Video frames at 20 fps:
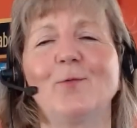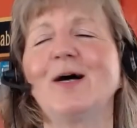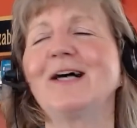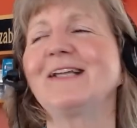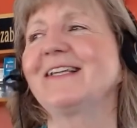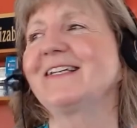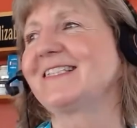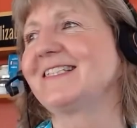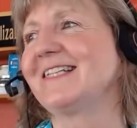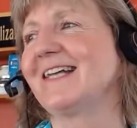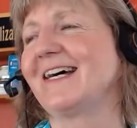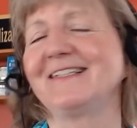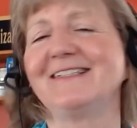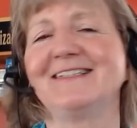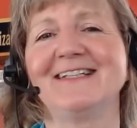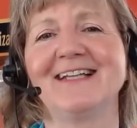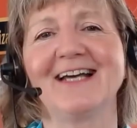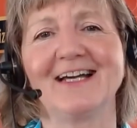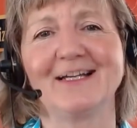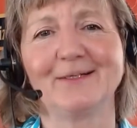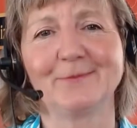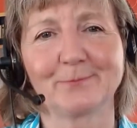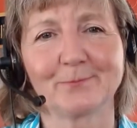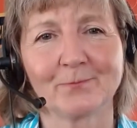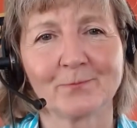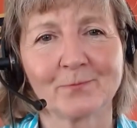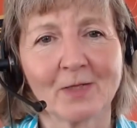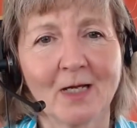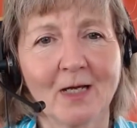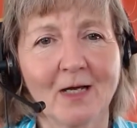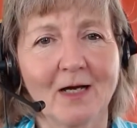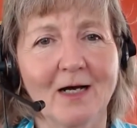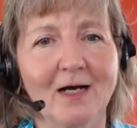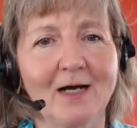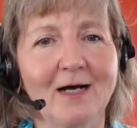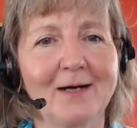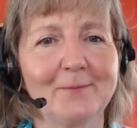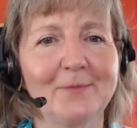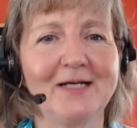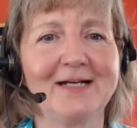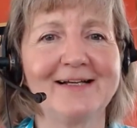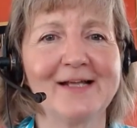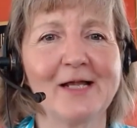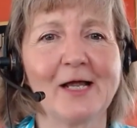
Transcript: well, it's night and day. Um,